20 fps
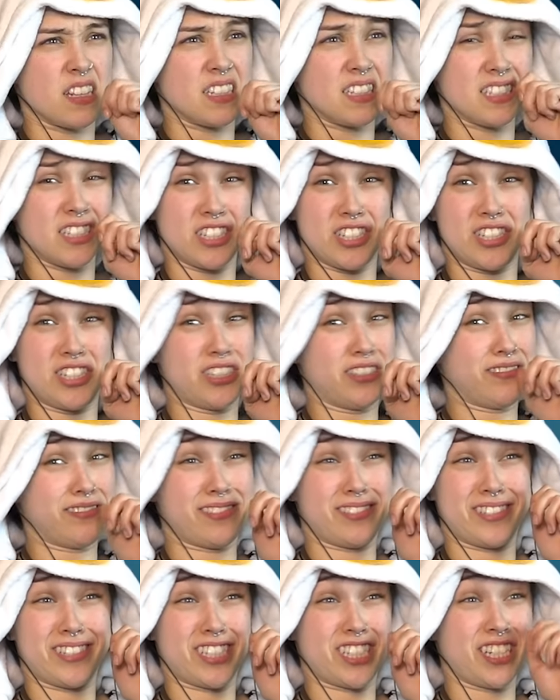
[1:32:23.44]

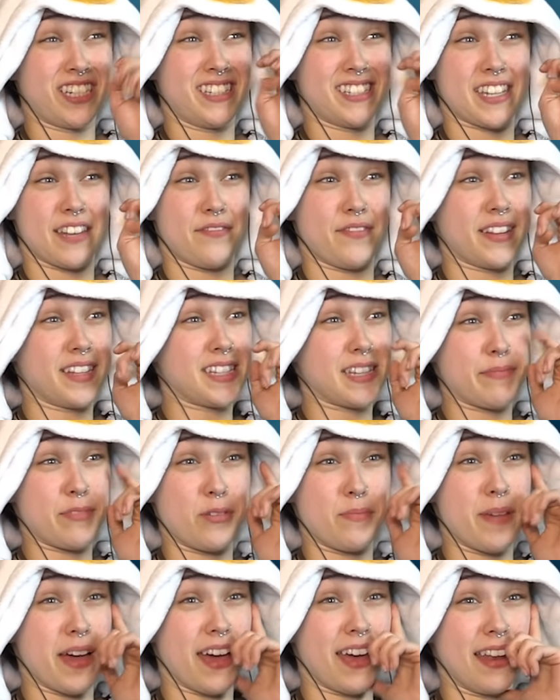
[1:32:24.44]
She's
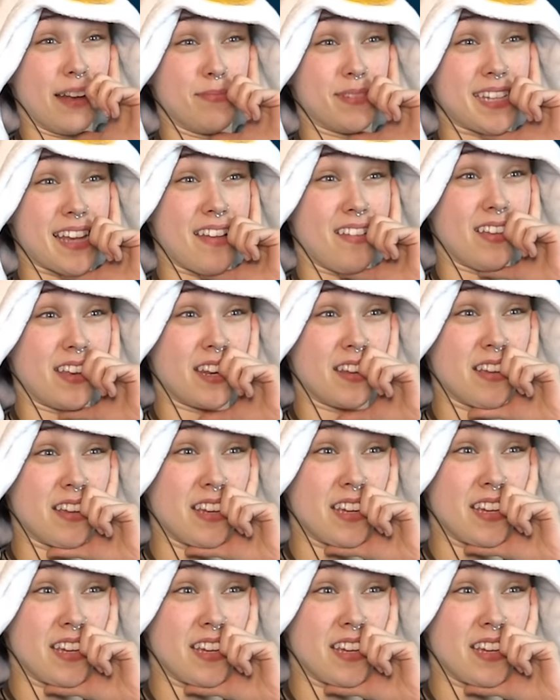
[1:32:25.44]
invincible, man, I'm telling you.